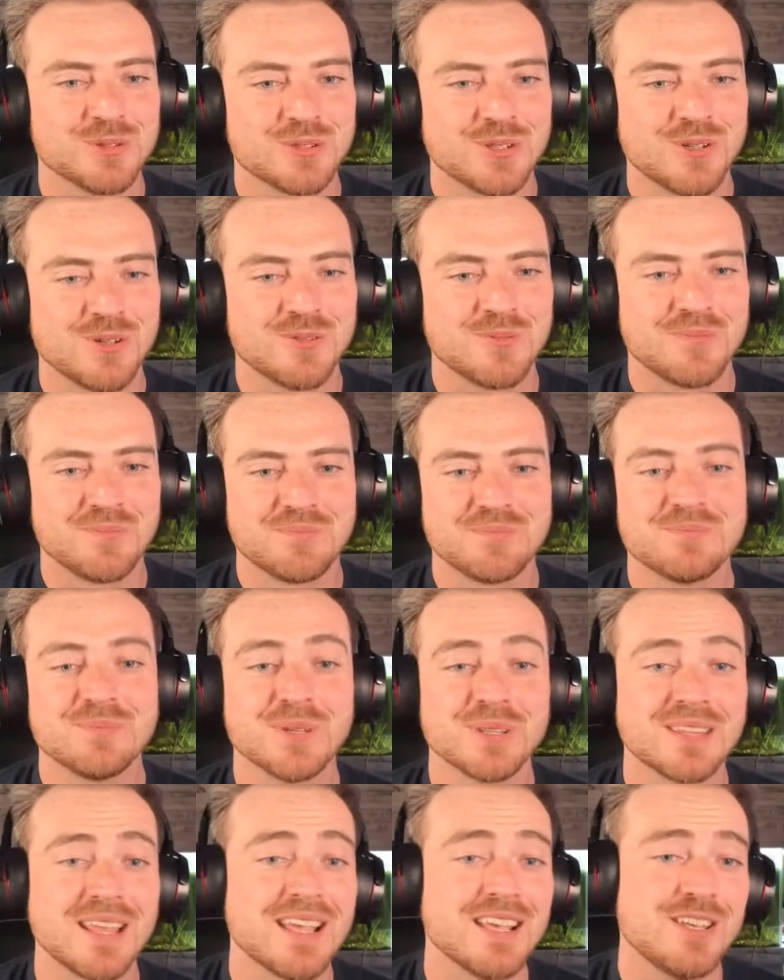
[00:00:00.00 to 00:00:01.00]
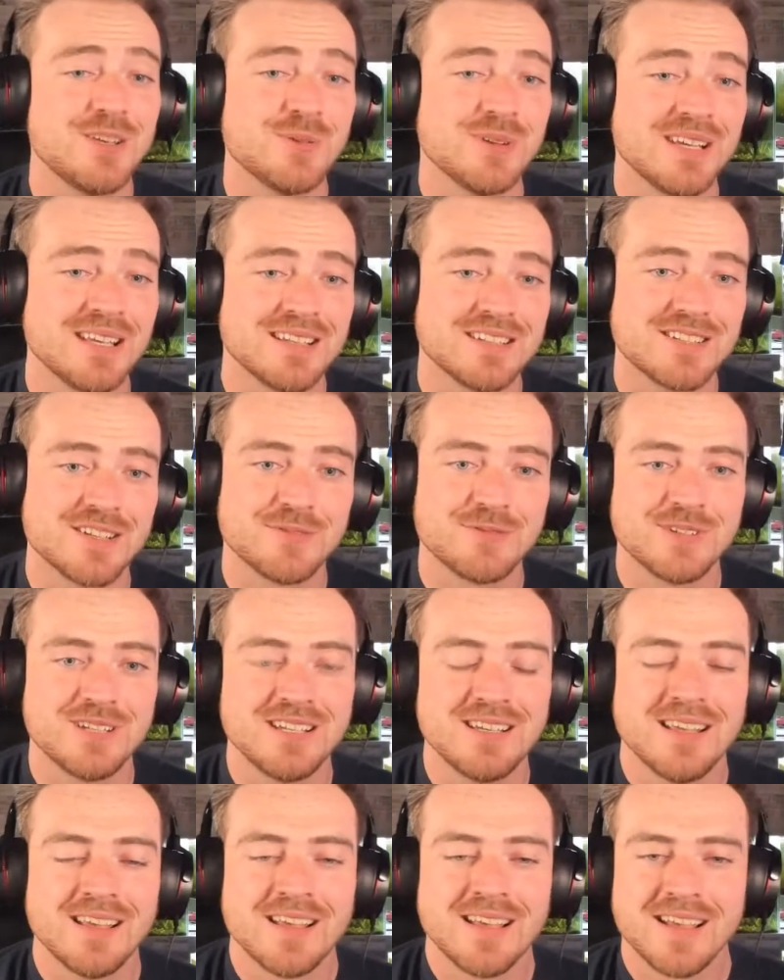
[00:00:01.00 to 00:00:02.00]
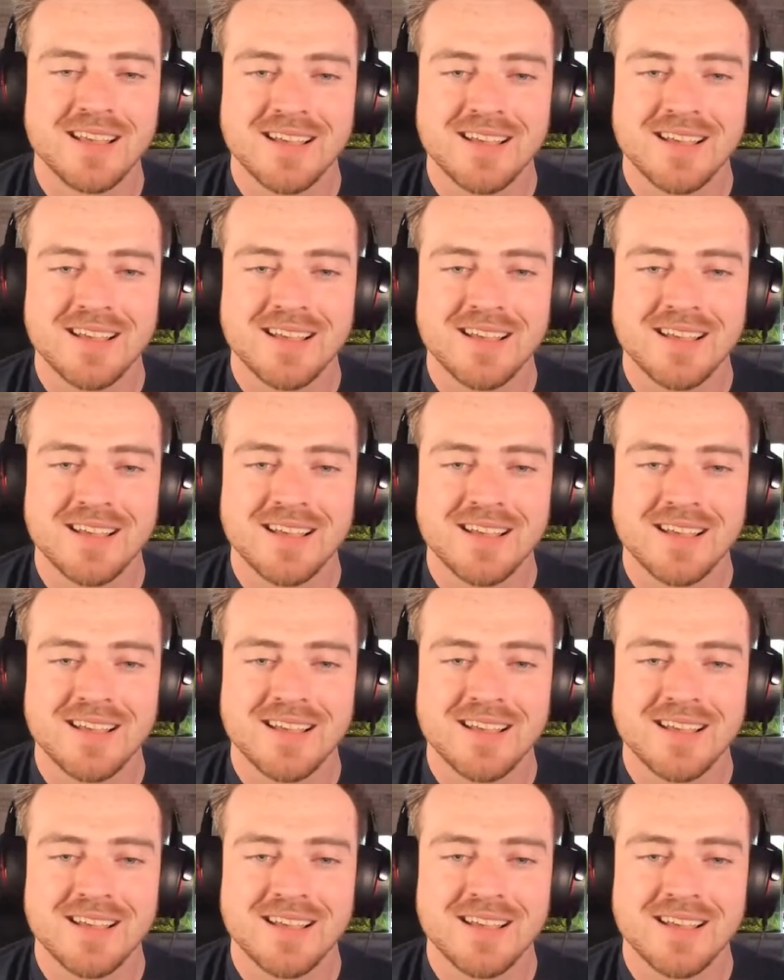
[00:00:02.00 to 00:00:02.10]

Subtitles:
So, but thank you again, Tiffany.